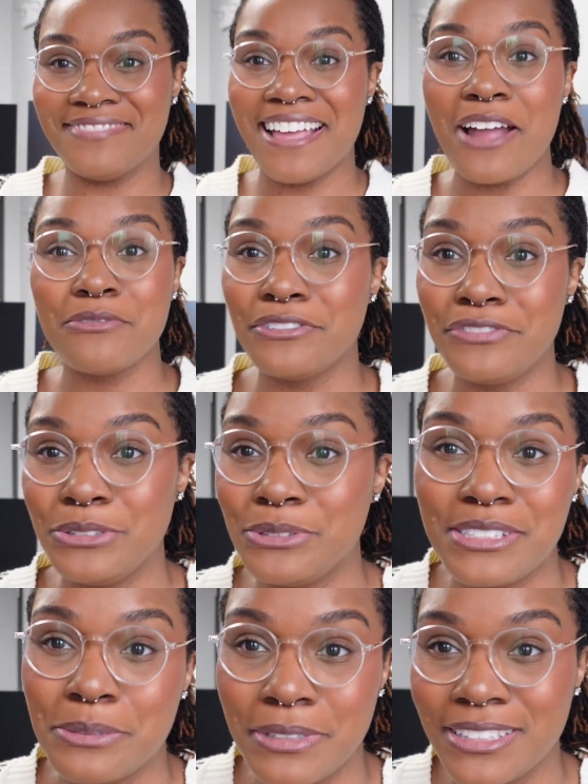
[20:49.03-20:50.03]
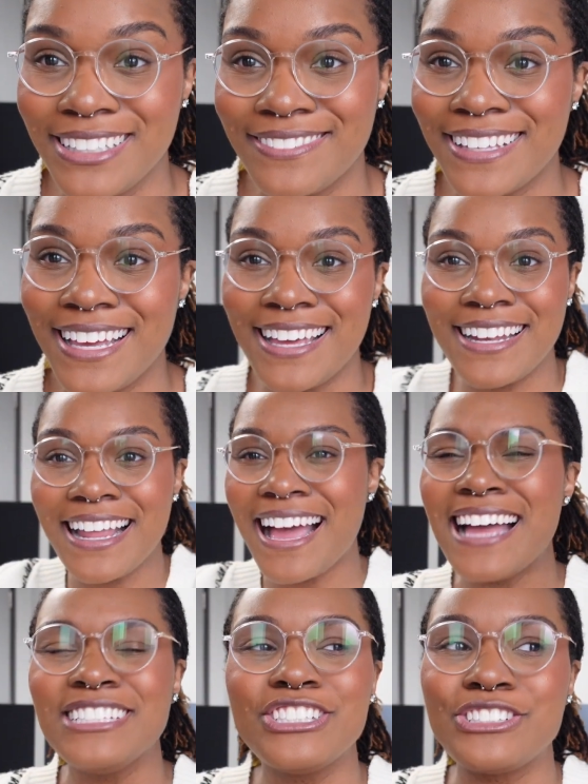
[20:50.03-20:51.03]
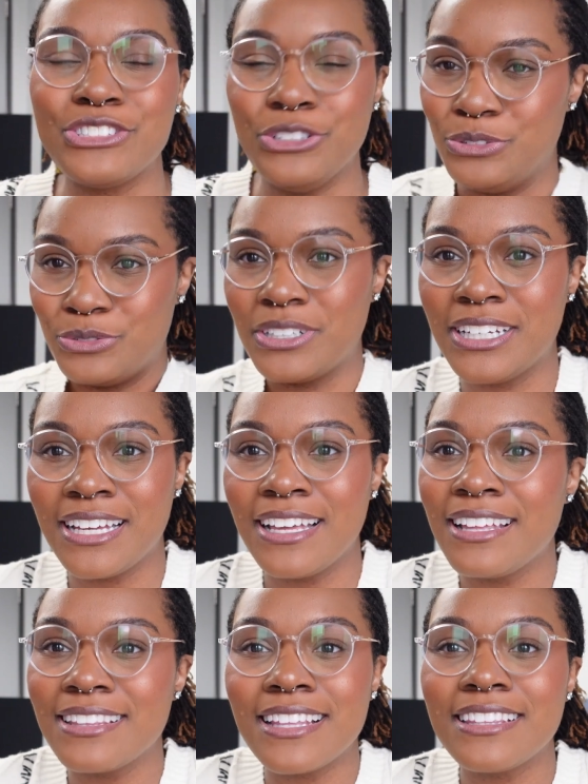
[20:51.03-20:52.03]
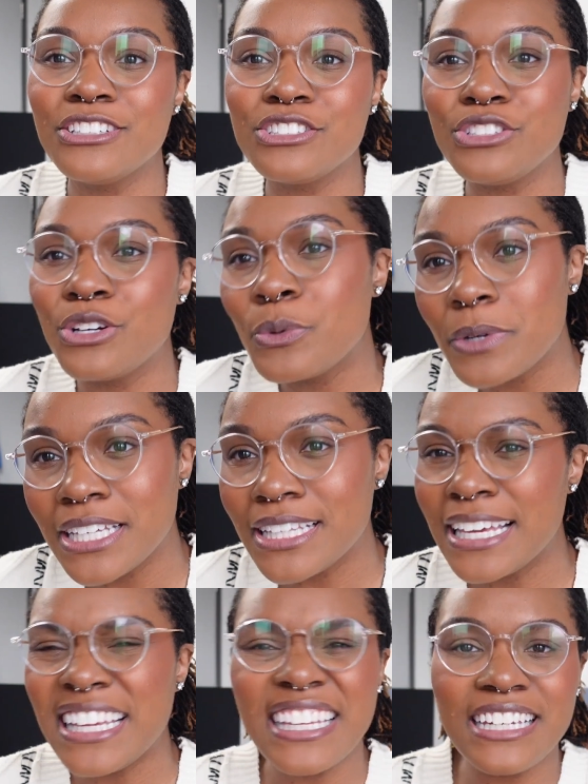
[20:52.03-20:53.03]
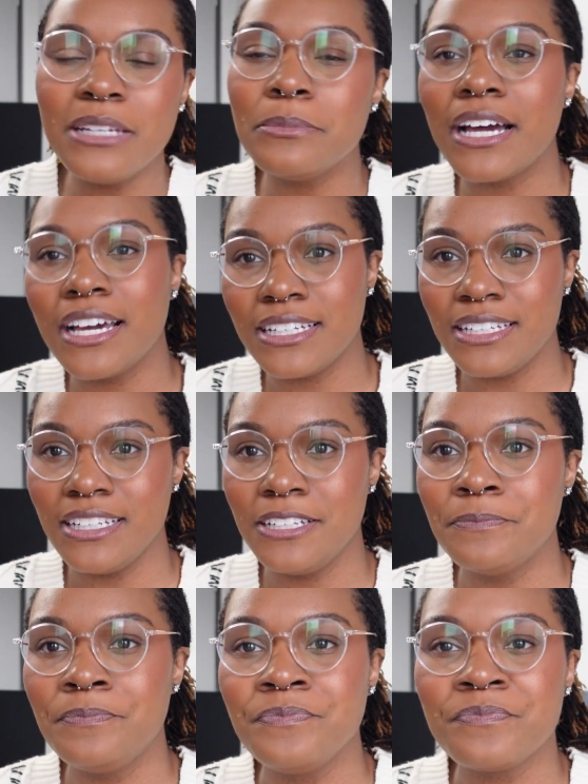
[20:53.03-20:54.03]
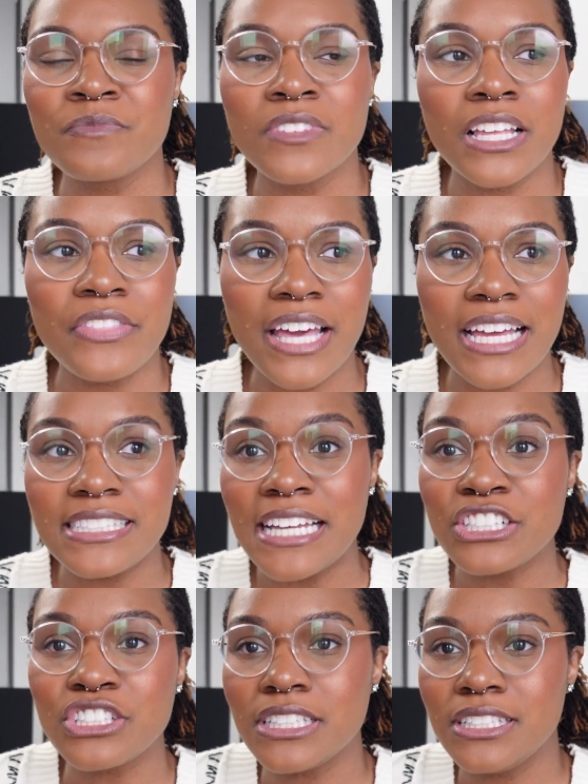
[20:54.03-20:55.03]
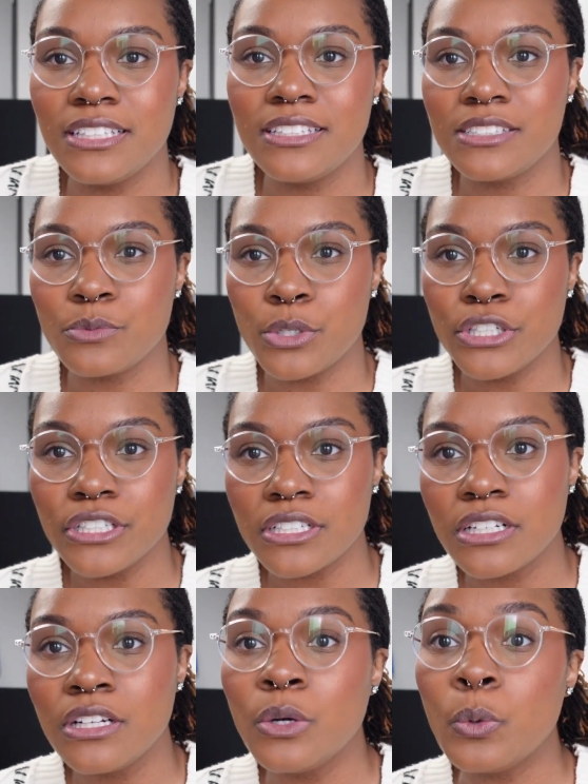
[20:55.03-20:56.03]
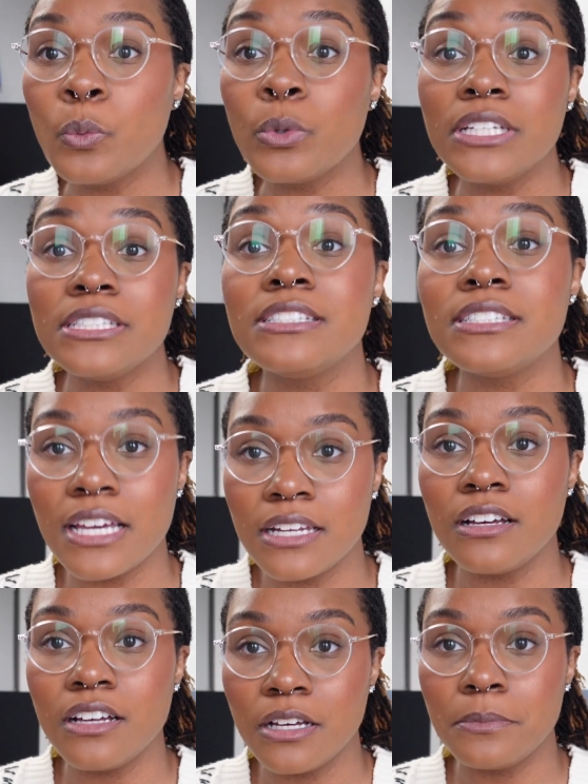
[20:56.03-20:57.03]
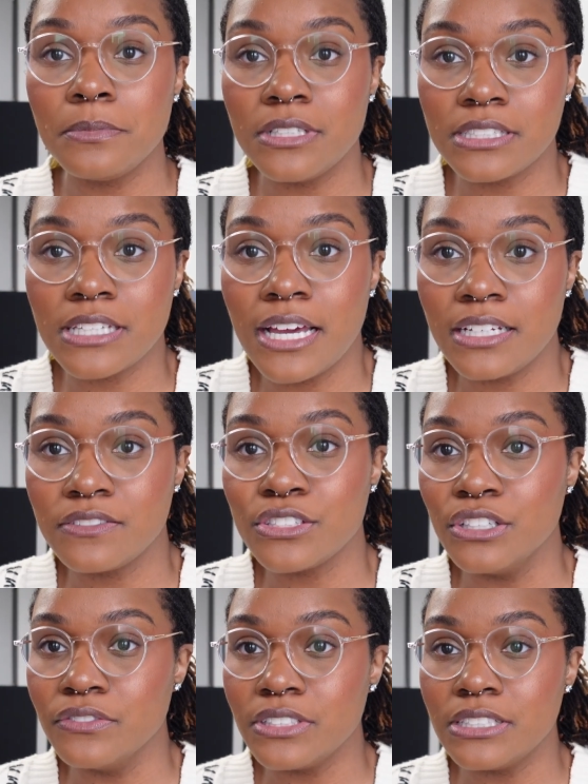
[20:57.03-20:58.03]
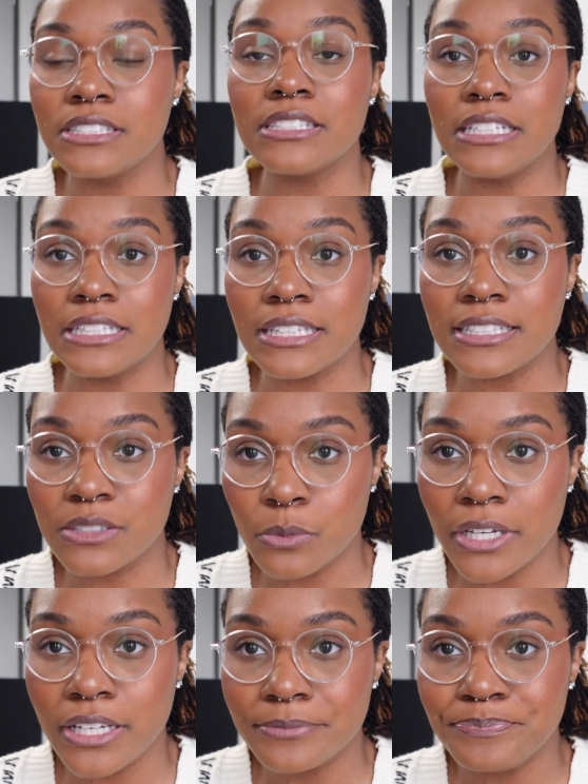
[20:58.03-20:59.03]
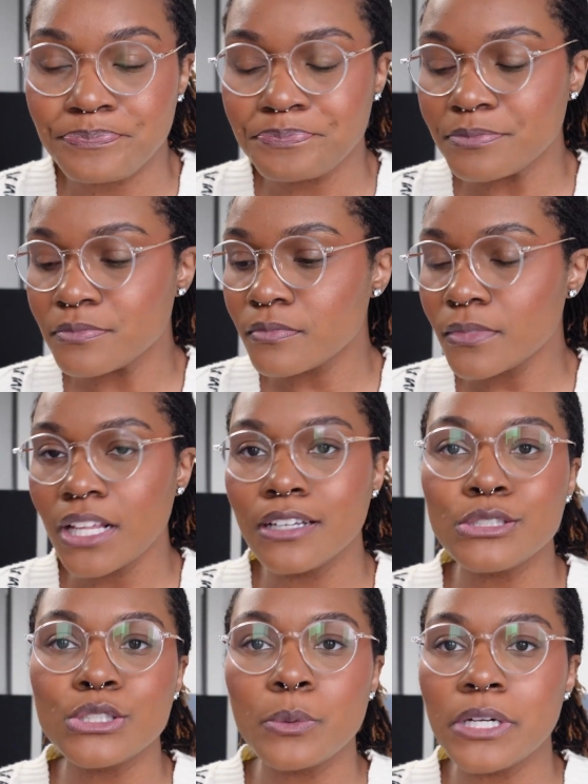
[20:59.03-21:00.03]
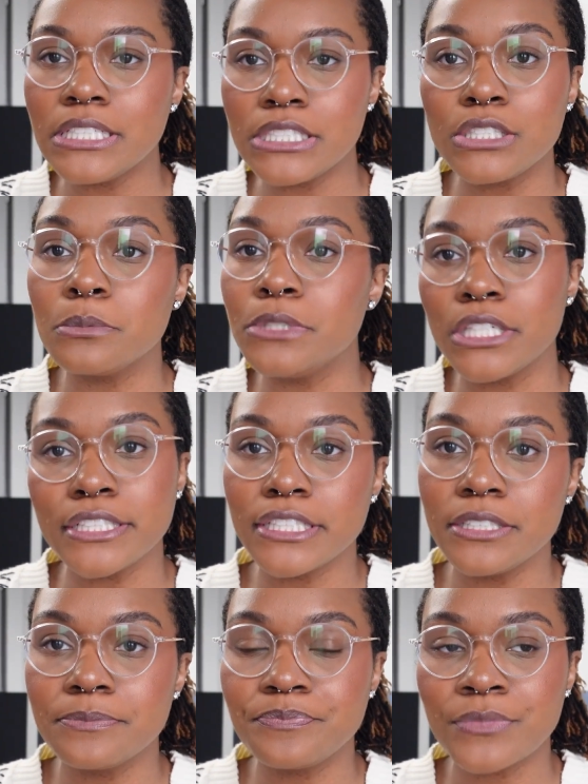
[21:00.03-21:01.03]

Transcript: I refuse to believe that. I just knew that there's no way that anybody that has actually done this work would set up this kind of service in this way. So I did some digging,